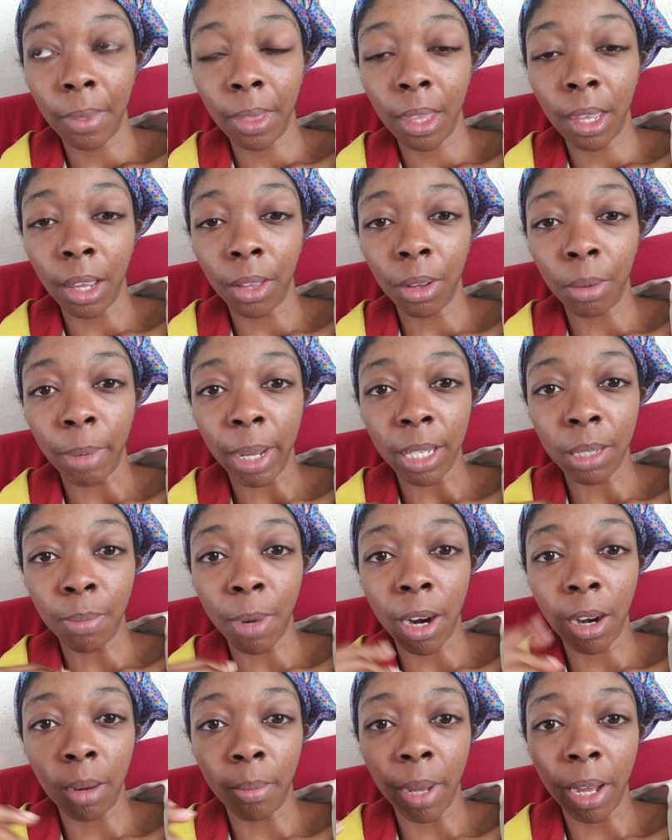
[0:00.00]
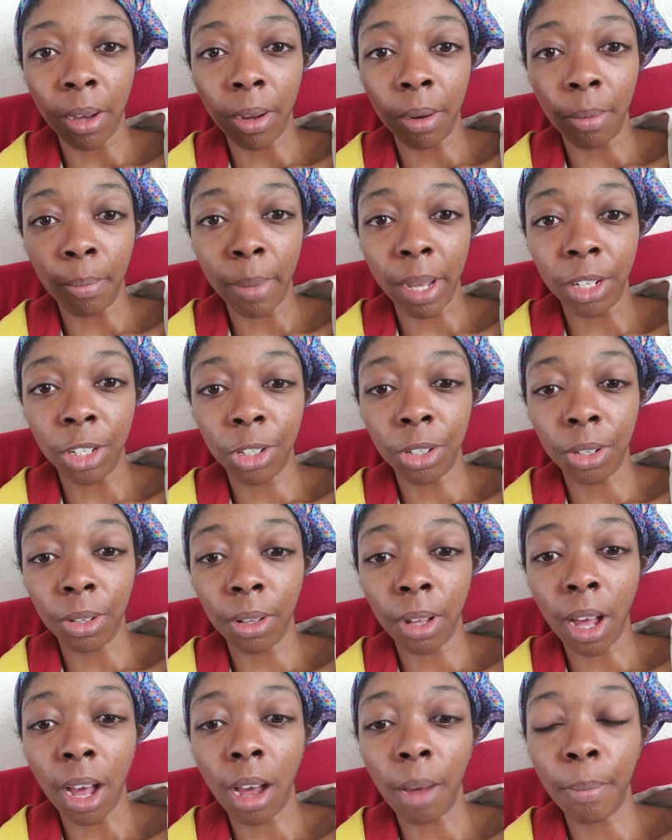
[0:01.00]
the other best part about a
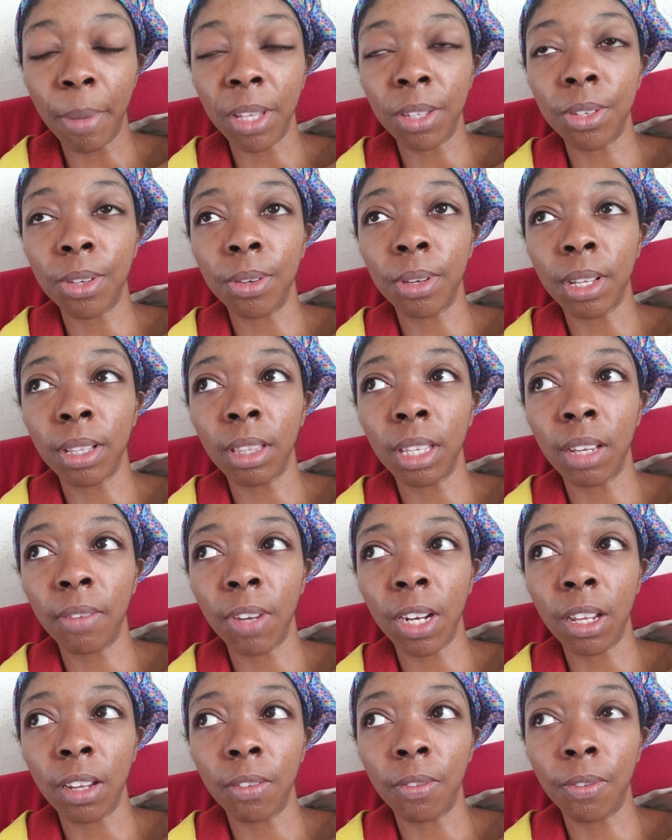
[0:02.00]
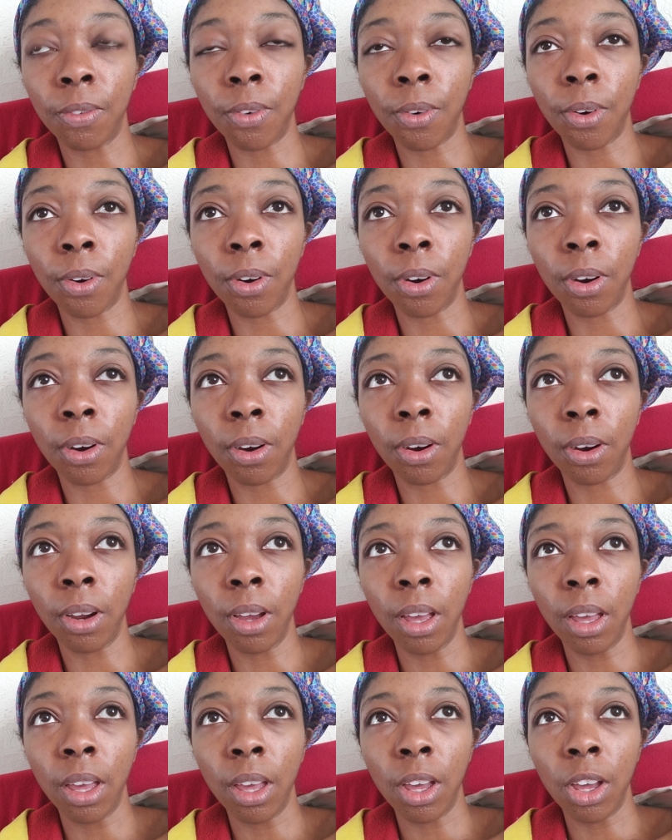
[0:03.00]
menstrual cup is you can leave it in for
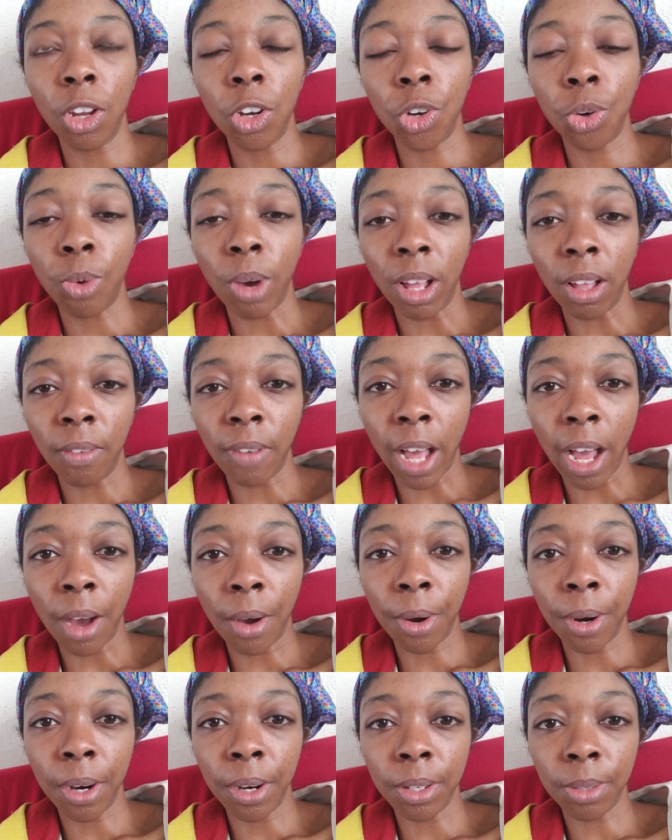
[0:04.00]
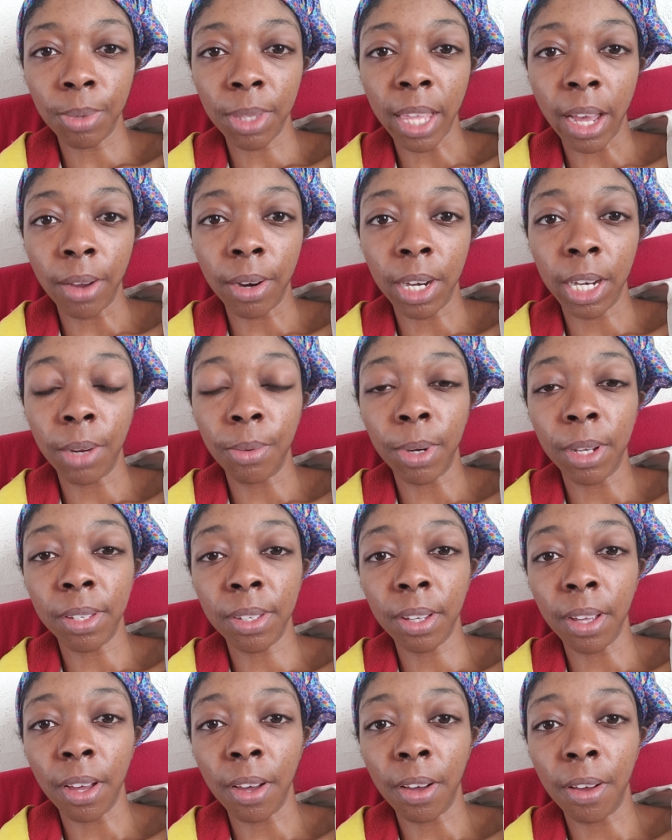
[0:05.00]
12 hours without any
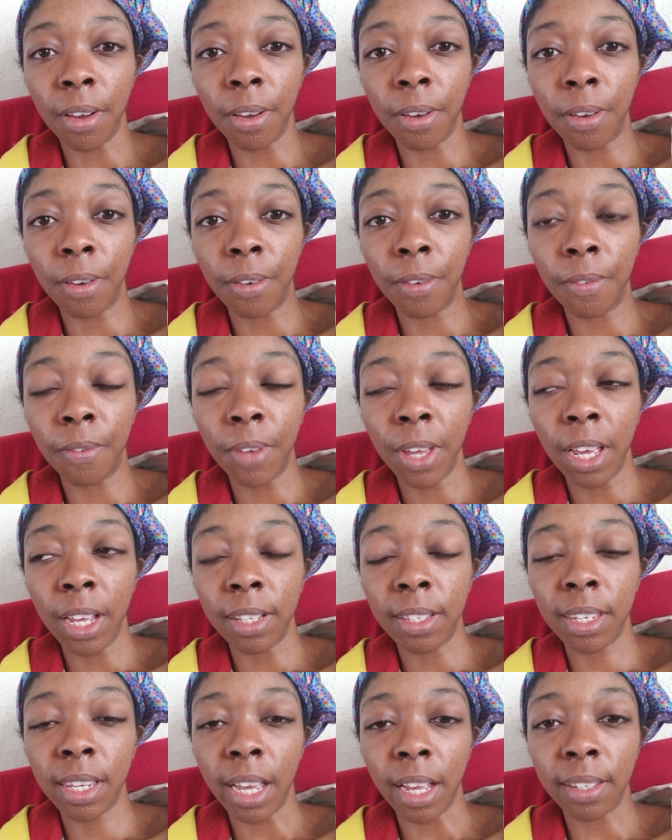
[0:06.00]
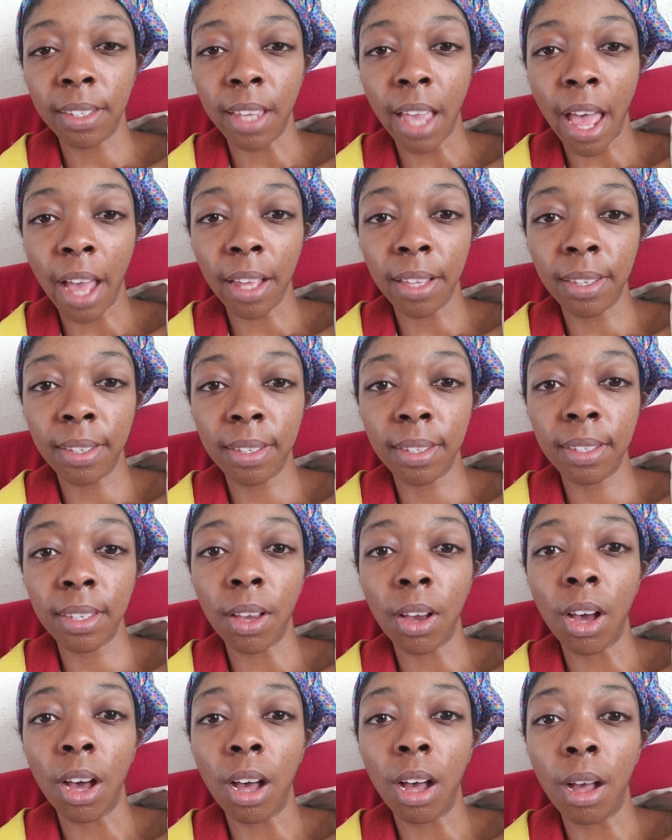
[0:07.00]
risk of TSS,
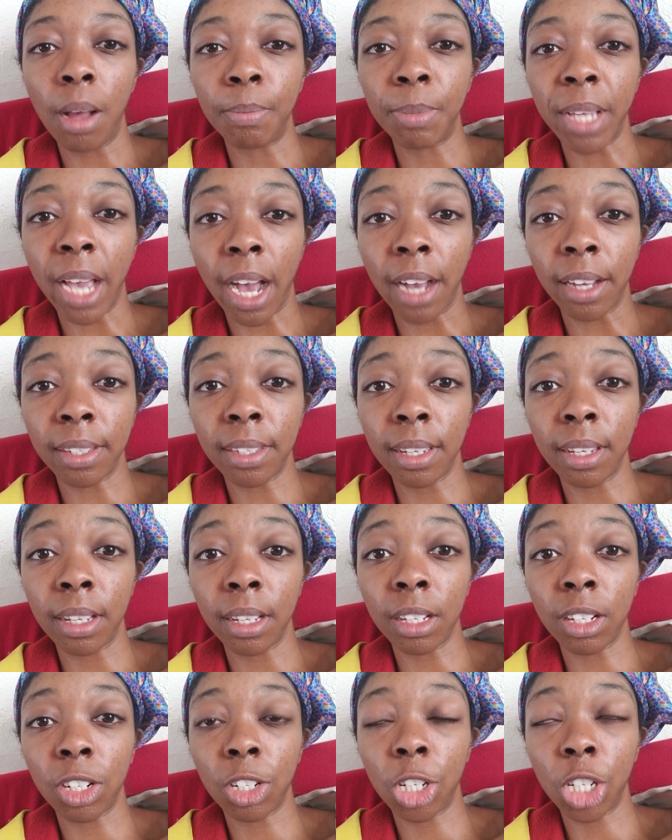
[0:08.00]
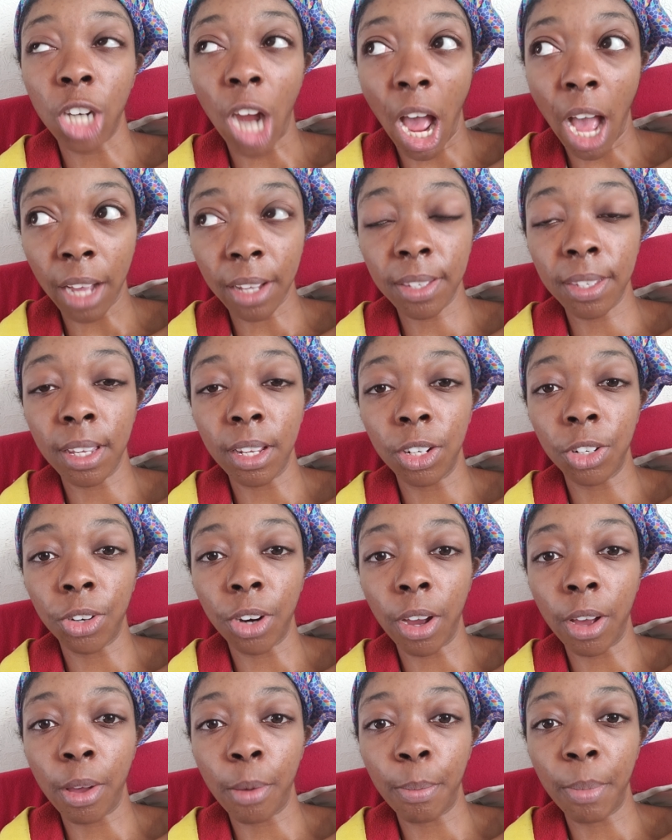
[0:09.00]
um, toxic shock
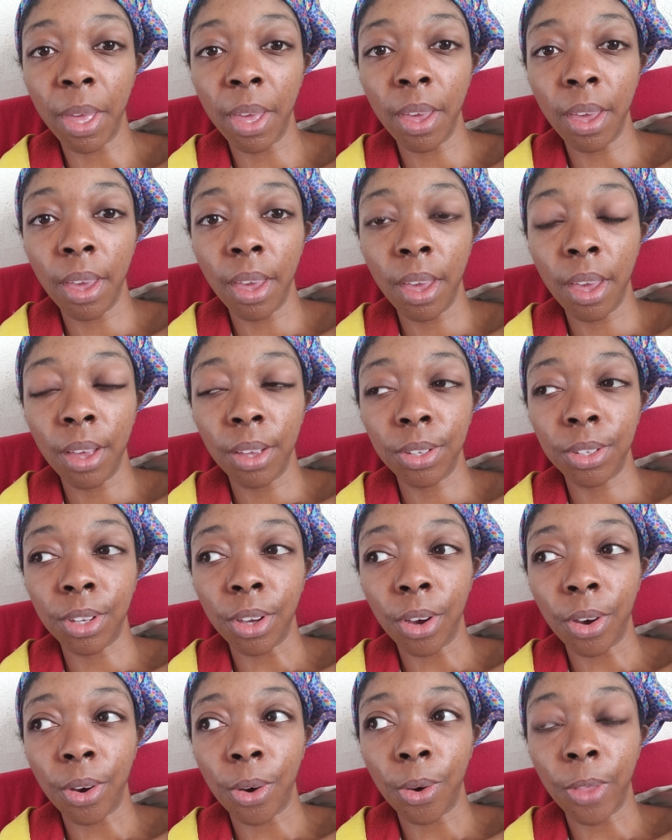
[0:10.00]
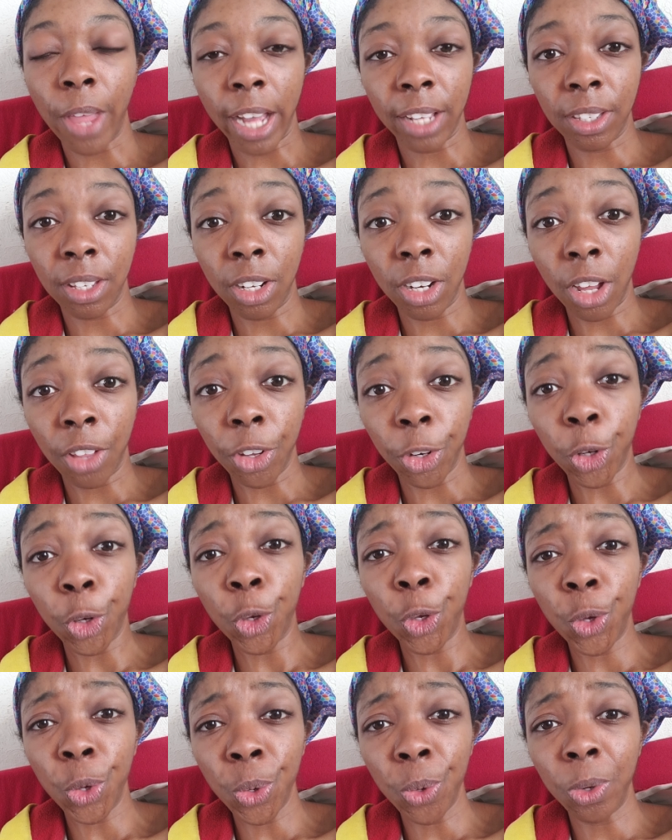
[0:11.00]
syndrome. So that's another
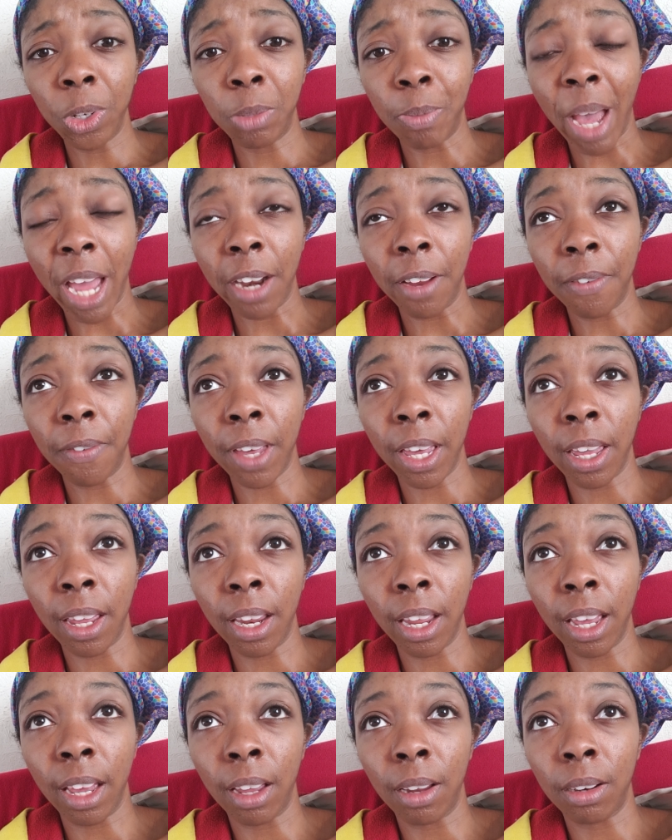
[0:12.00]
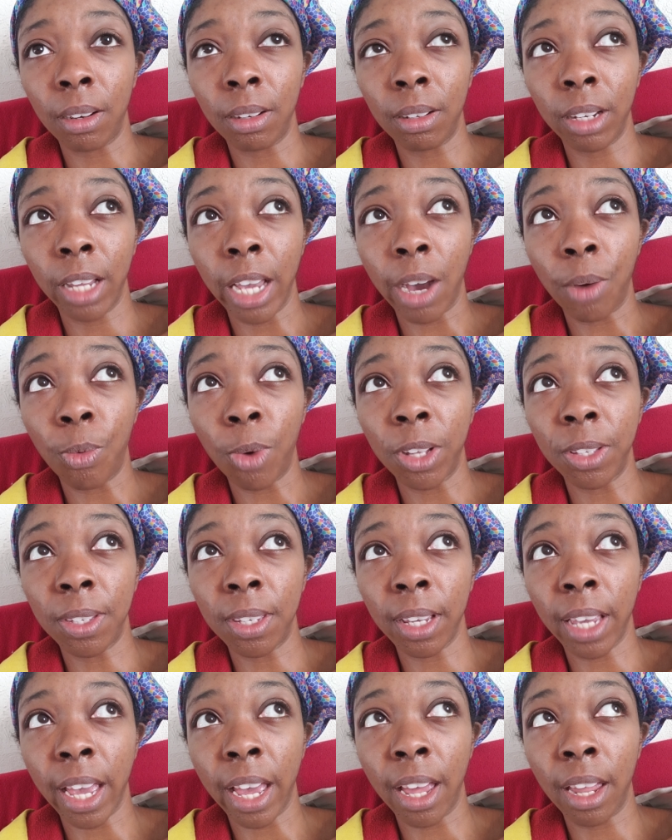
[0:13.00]
huge benefit. And yeah,
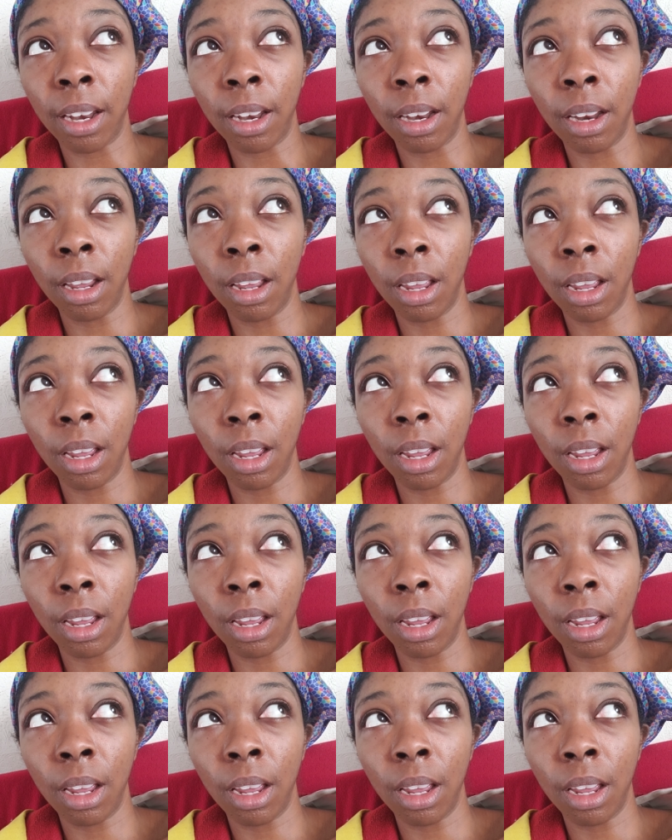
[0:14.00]
once again,